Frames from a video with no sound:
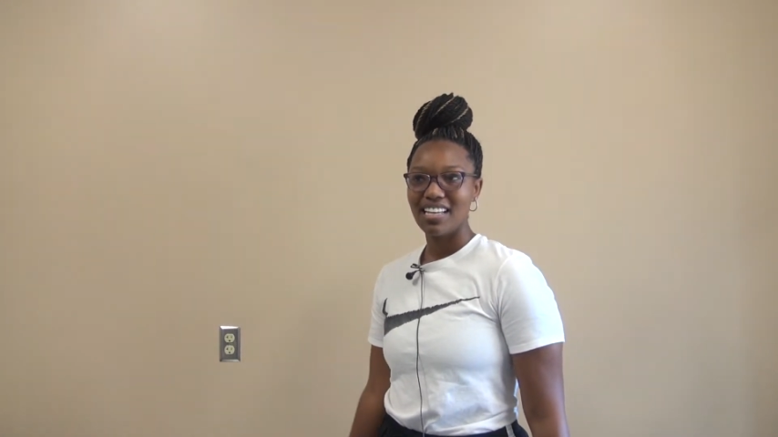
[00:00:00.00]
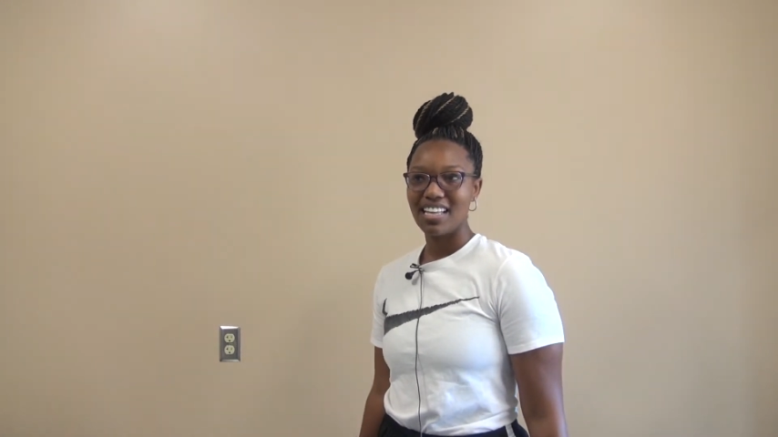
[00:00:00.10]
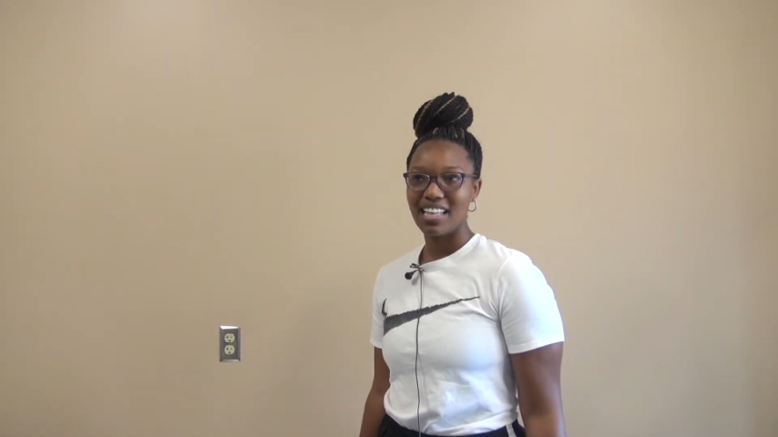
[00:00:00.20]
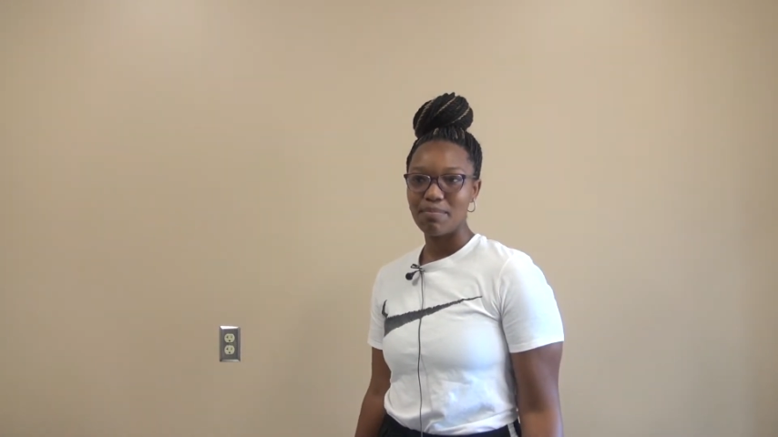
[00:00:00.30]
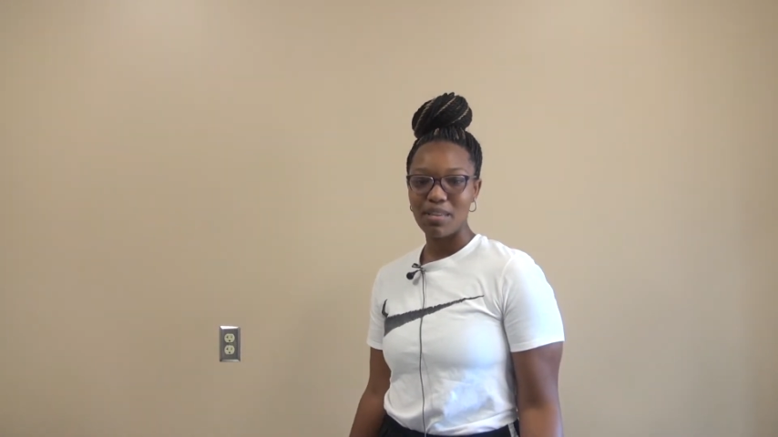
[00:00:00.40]

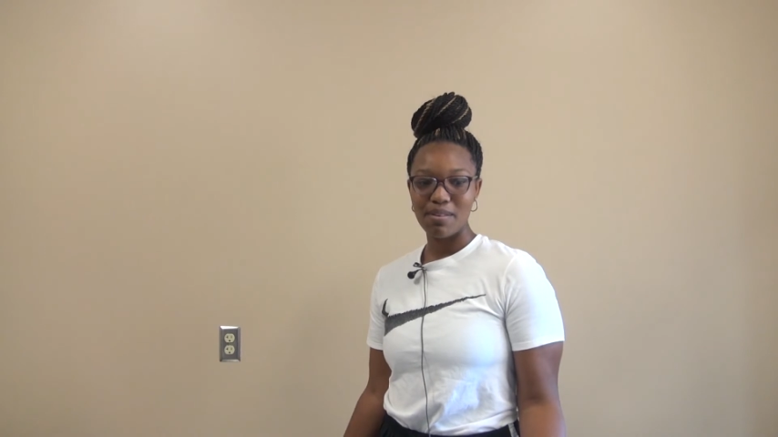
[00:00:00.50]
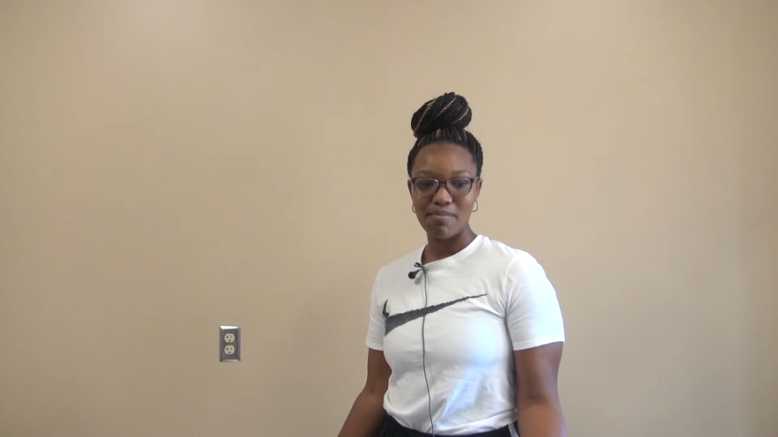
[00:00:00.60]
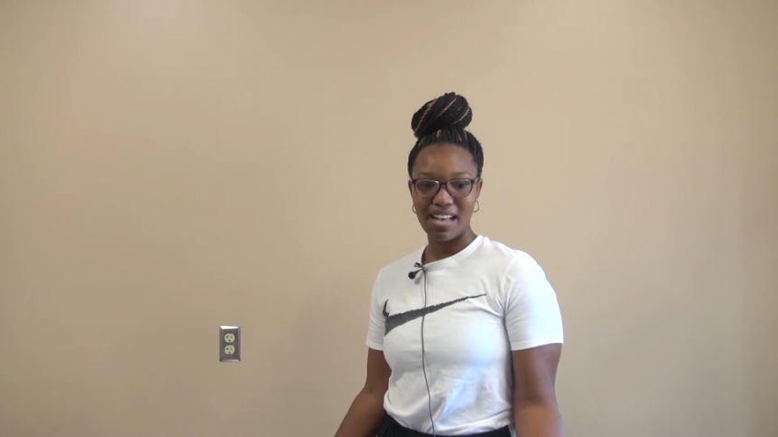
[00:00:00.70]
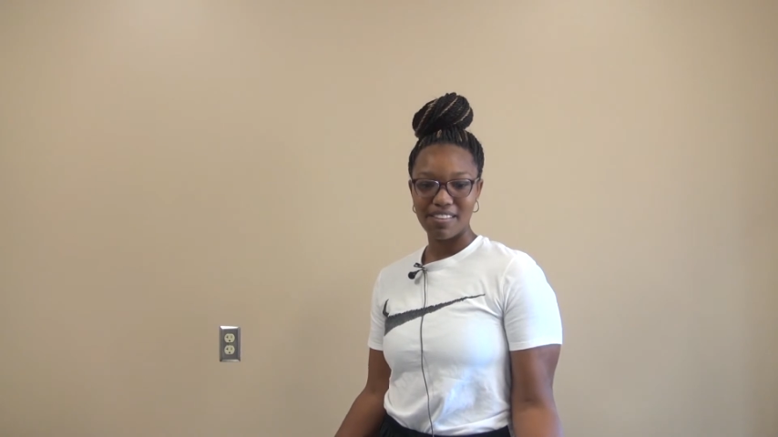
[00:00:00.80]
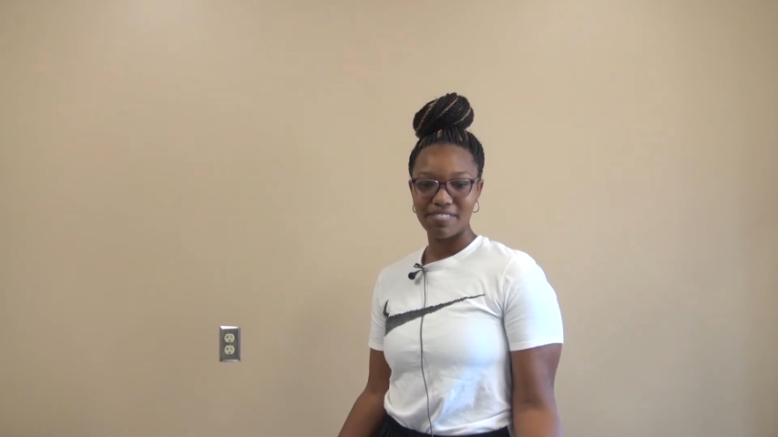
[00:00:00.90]
and like being
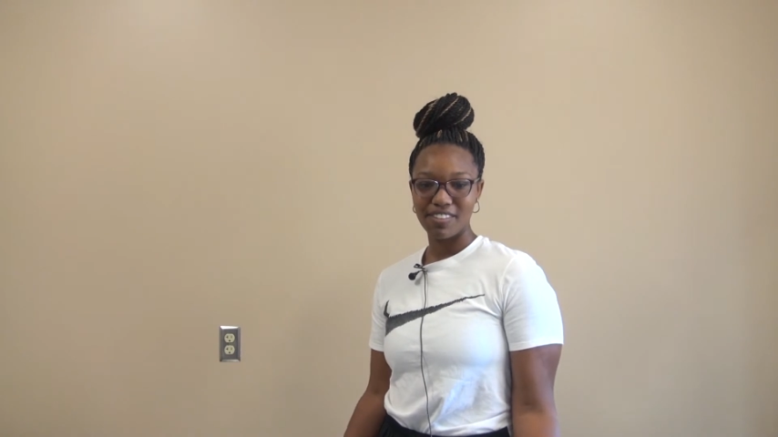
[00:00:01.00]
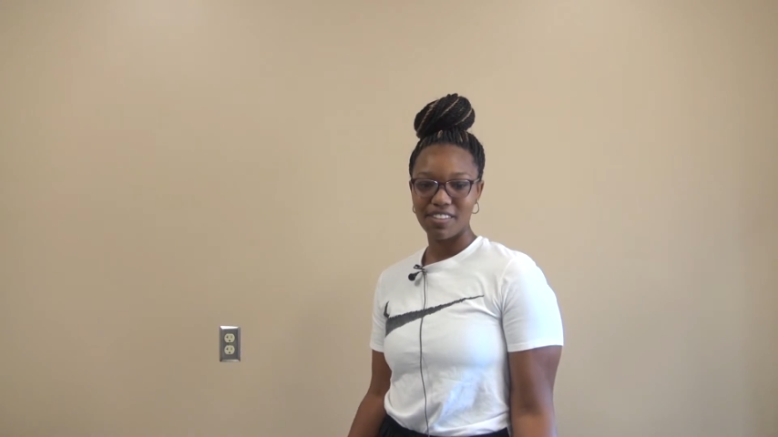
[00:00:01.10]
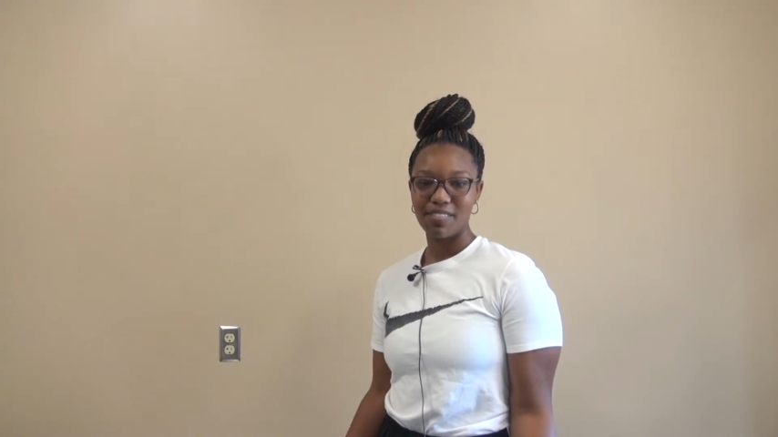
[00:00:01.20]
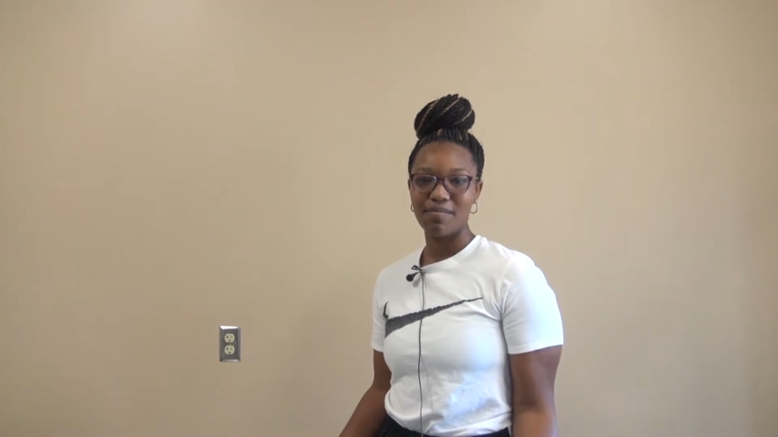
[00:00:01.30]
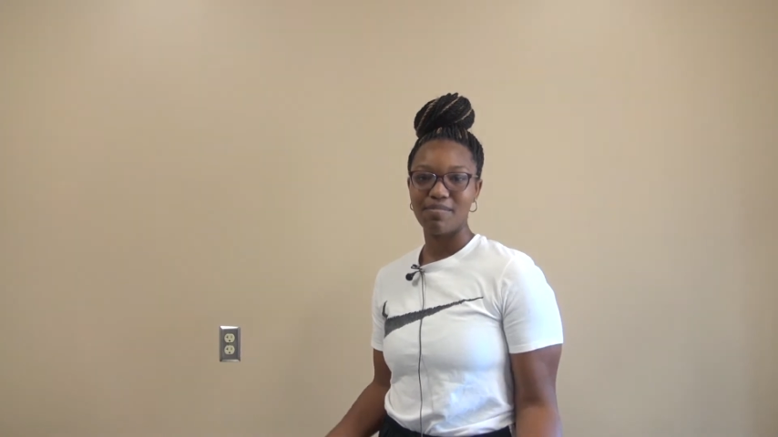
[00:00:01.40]
mindful
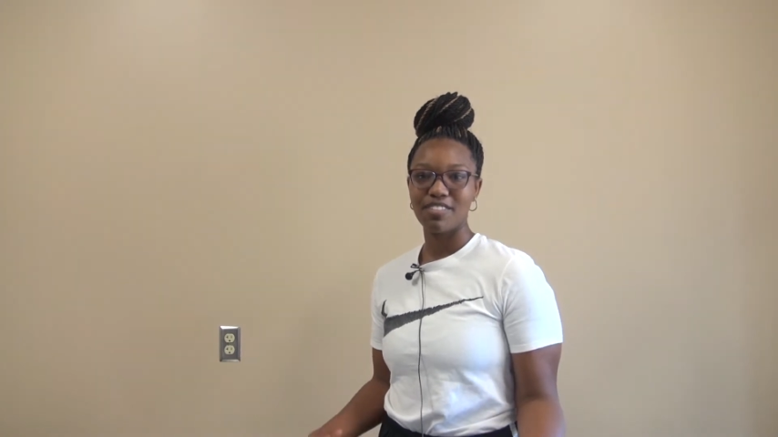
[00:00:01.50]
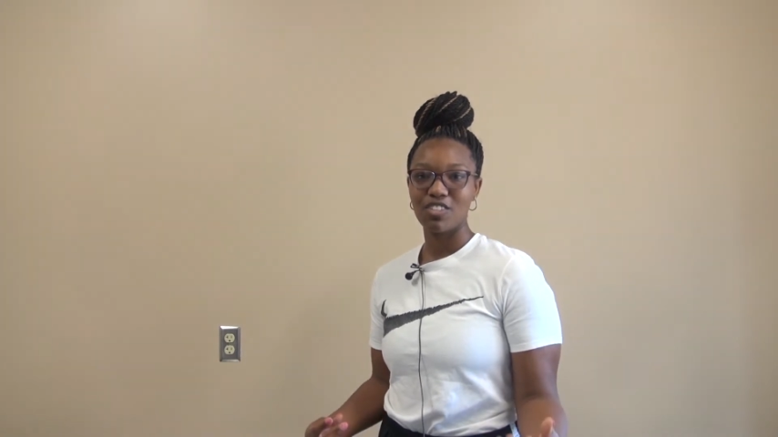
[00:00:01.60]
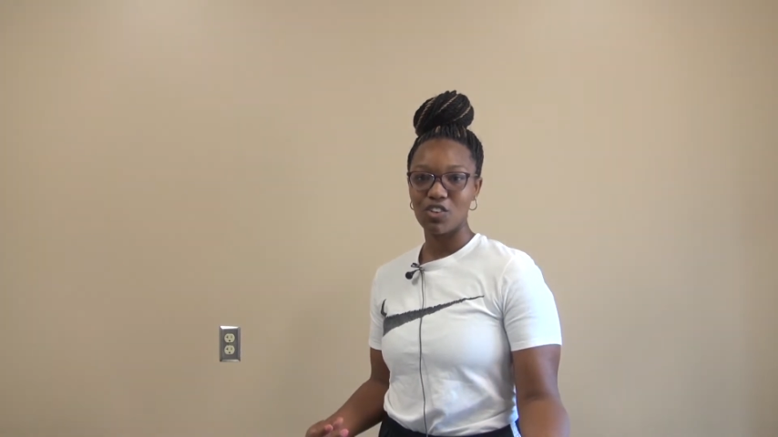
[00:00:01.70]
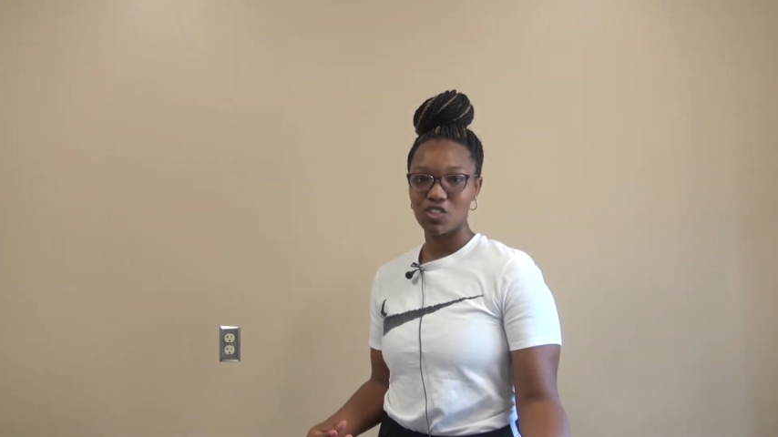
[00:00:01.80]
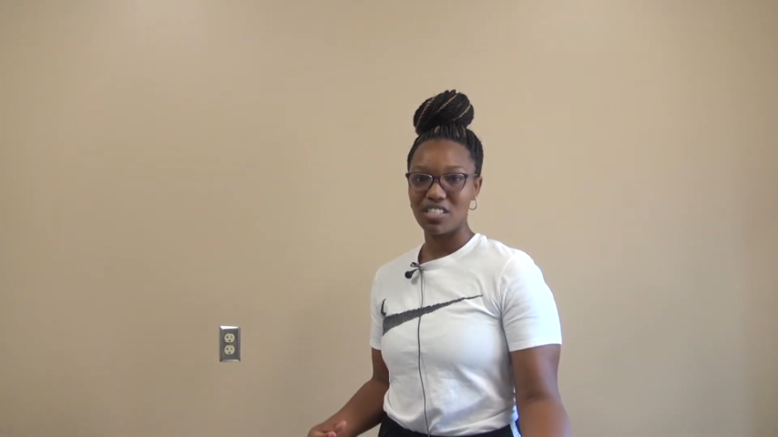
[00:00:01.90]
of
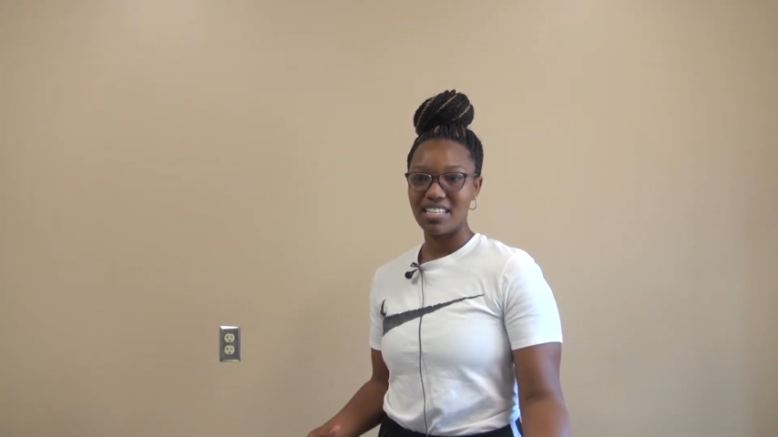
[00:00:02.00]
socially